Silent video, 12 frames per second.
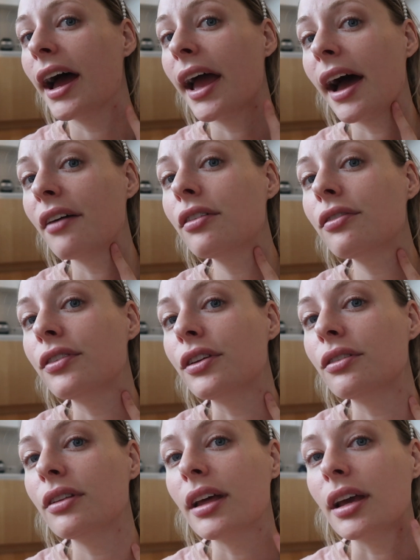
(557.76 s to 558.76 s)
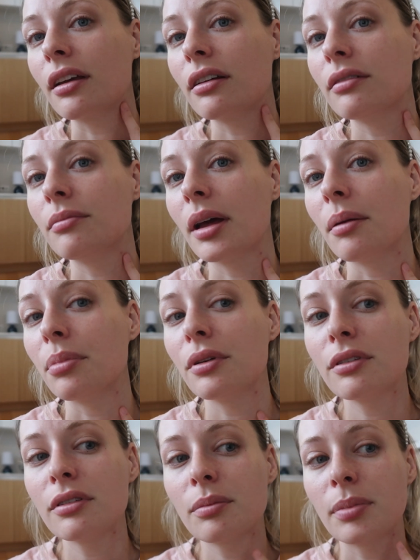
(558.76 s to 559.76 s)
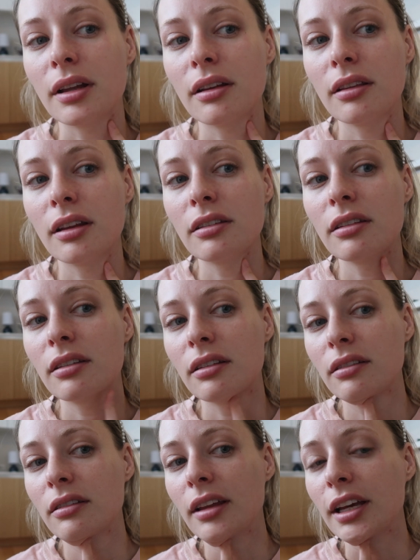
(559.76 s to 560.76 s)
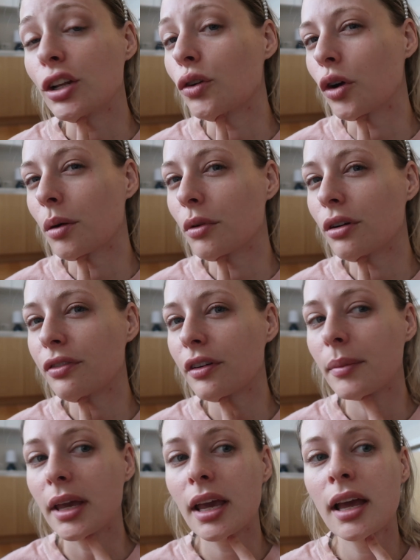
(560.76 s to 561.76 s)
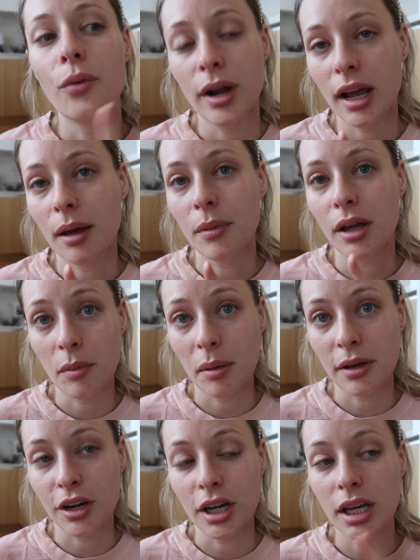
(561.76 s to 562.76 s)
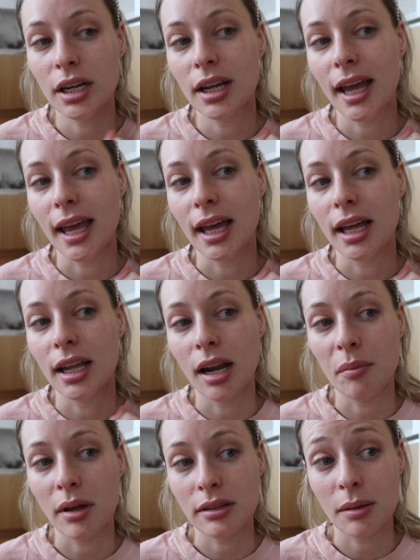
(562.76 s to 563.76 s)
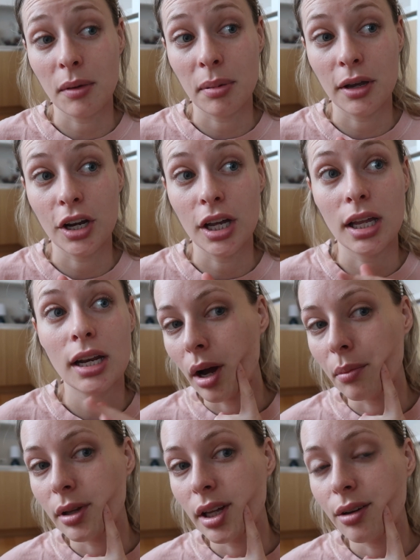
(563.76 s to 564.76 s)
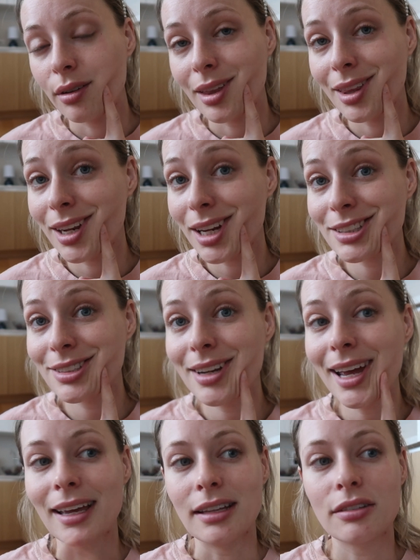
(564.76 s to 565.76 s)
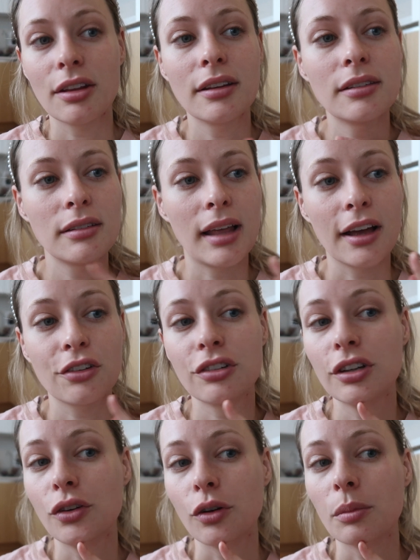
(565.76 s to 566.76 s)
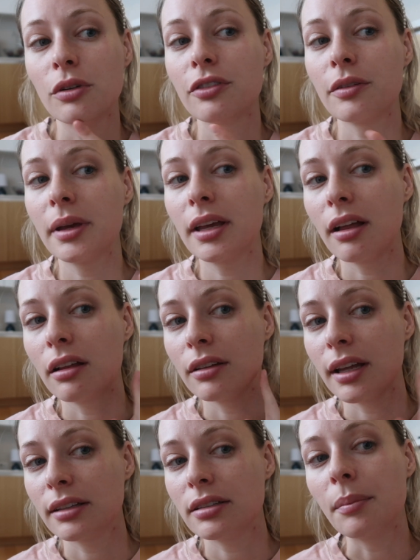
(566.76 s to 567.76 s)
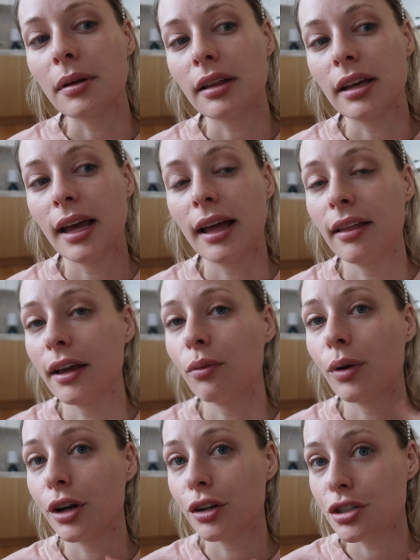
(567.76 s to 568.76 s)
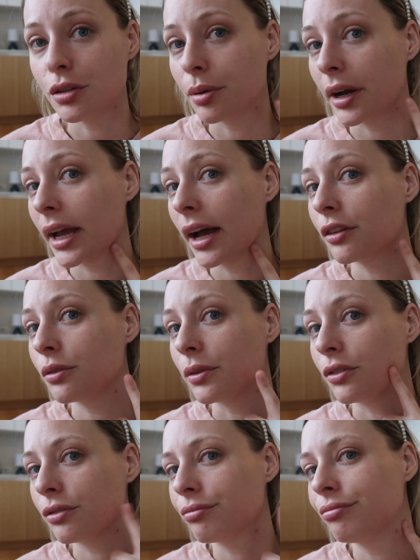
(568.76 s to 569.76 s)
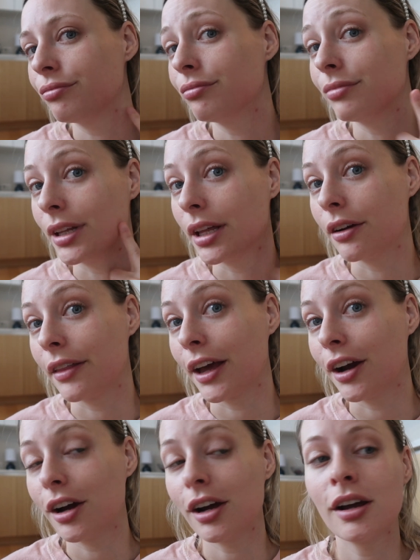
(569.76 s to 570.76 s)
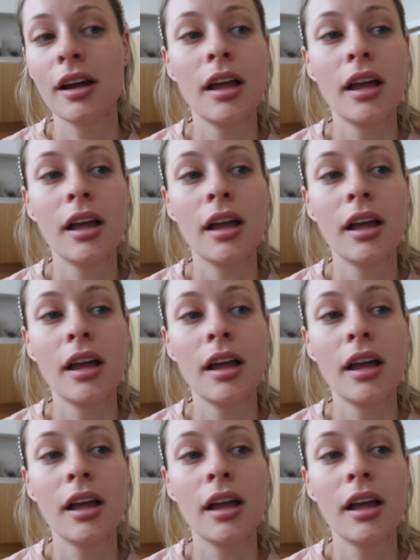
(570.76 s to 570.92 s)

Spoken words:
I have a few like pimples, but this is like normal for me when I'm on my period and I'm about to get my period probably within the next 2 days. So this is actually normal for me. I'll like typically get like one or two breakouts, which there they are.